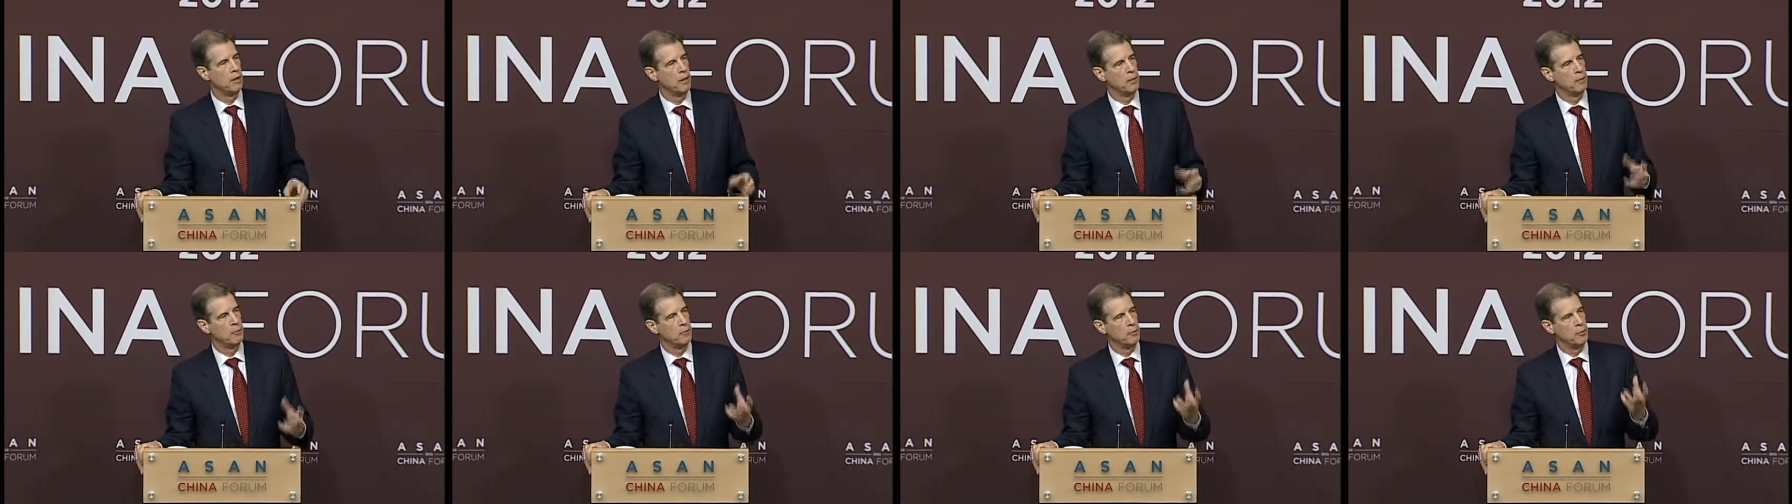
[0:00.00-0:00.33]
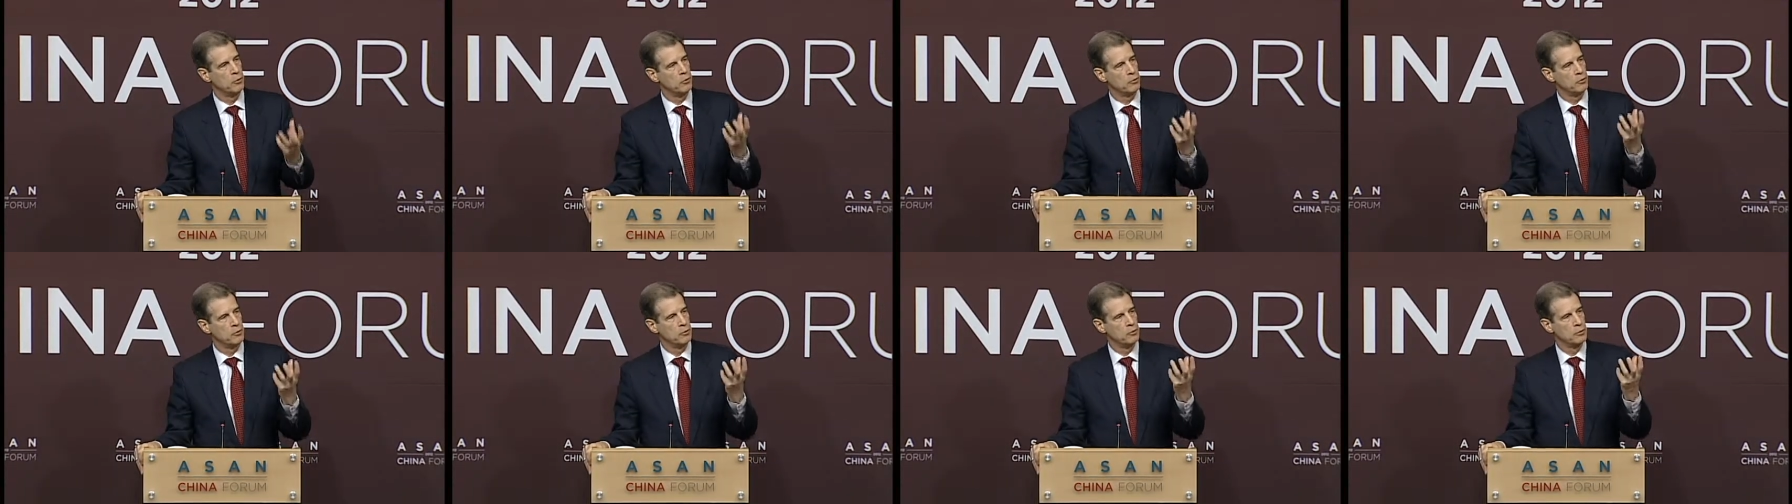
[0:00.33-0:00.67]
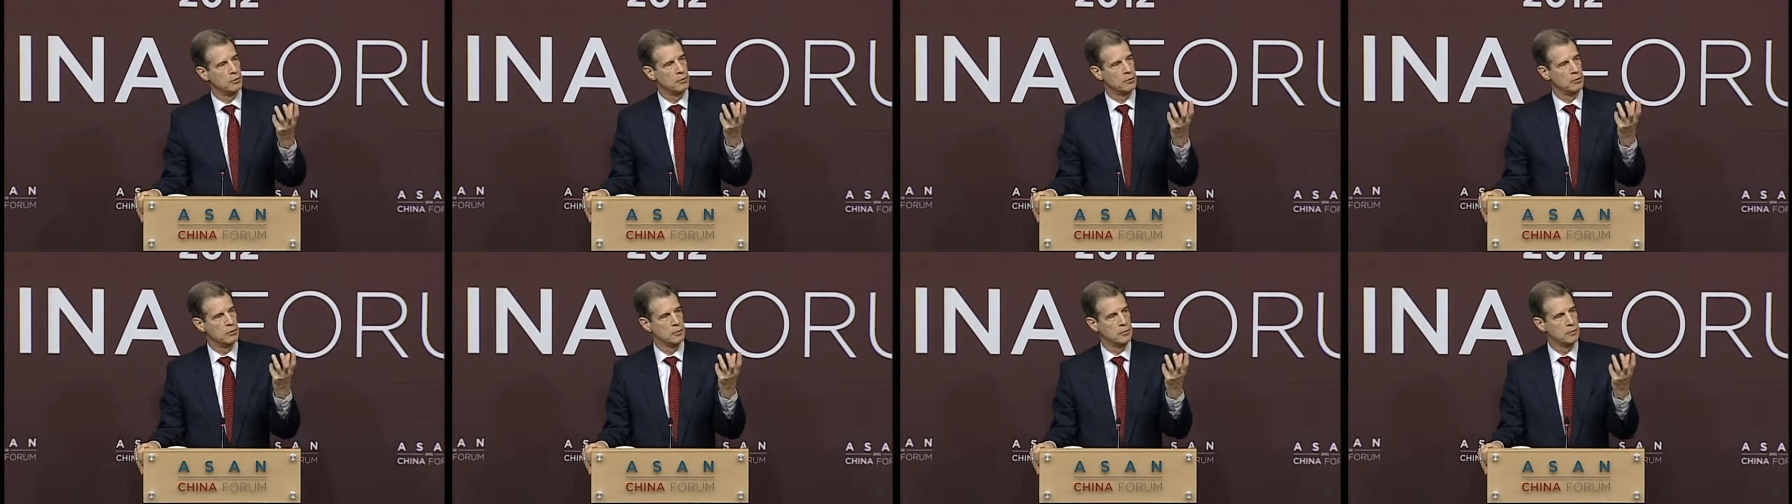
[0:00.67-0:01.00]

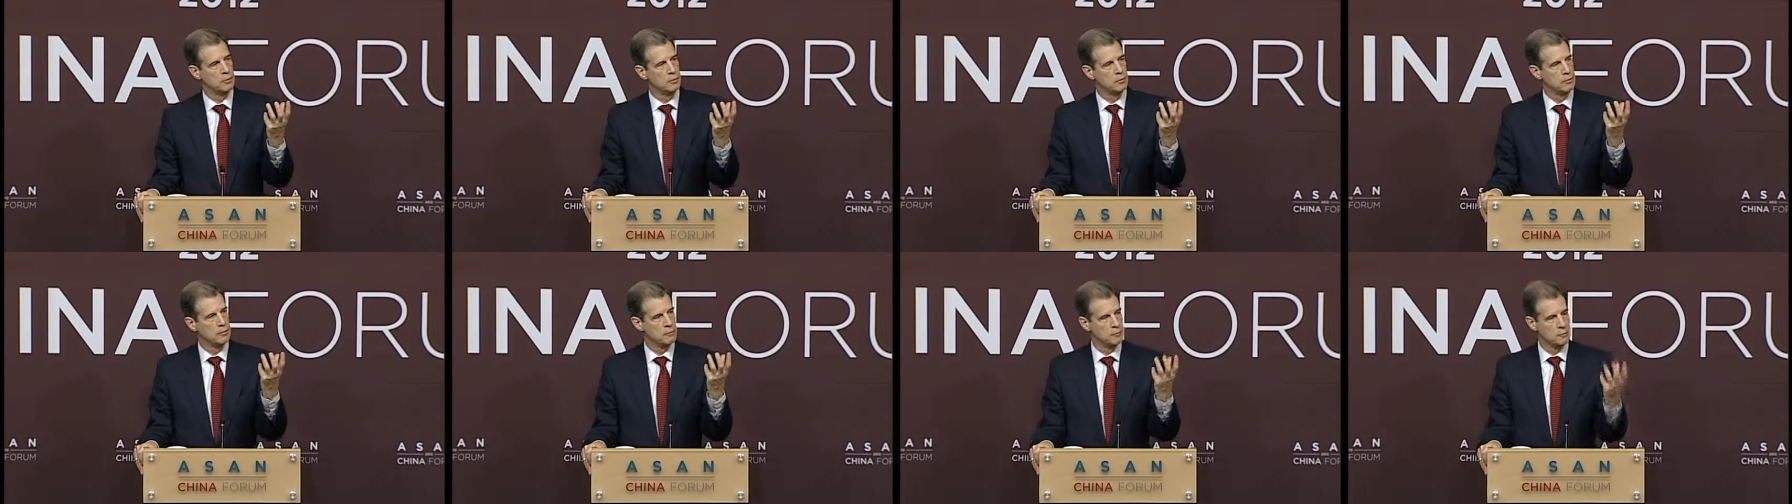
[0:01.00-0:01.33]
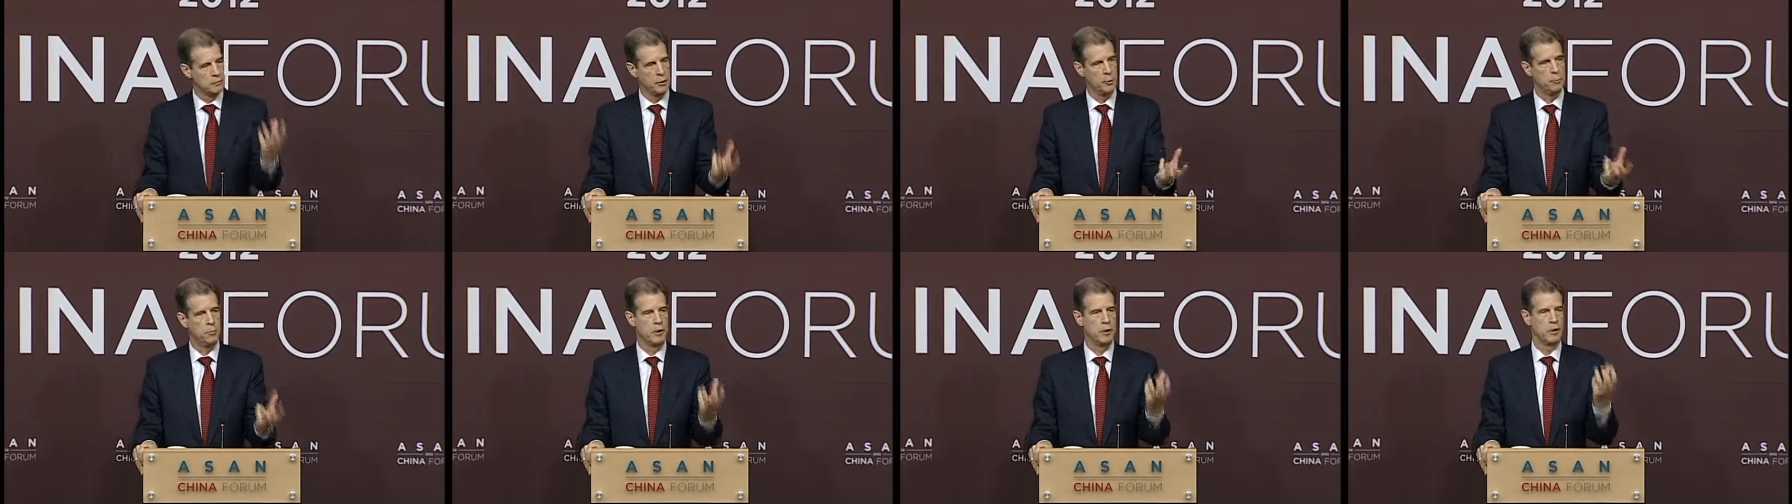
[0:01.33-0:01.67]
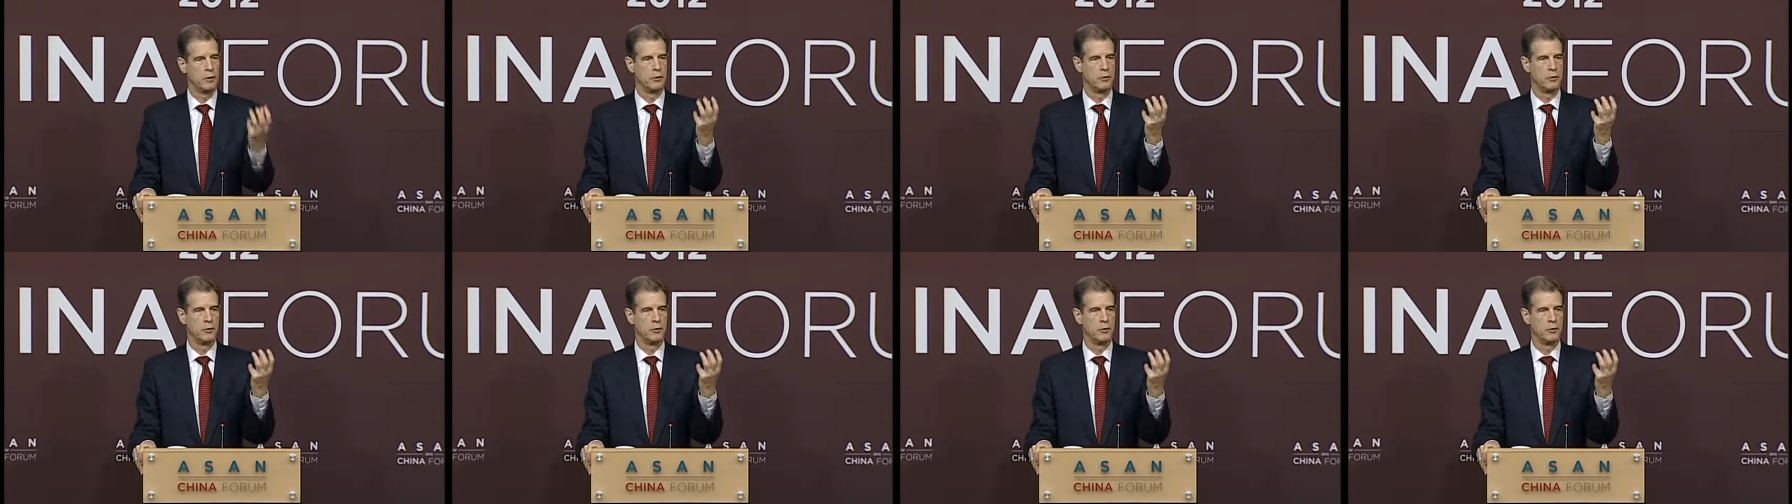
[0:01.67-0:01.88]
was rebuild